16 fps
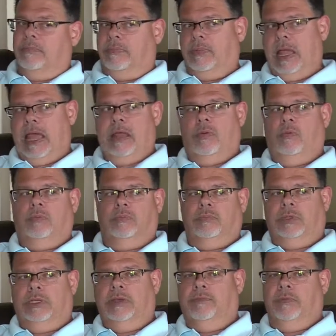kind
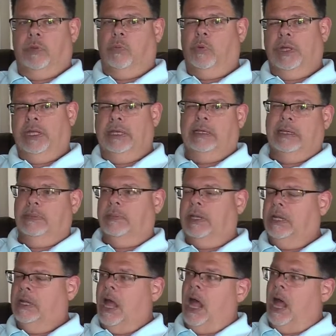of give the wink and the
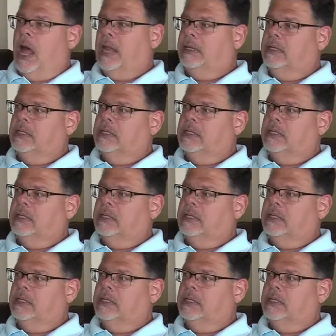nod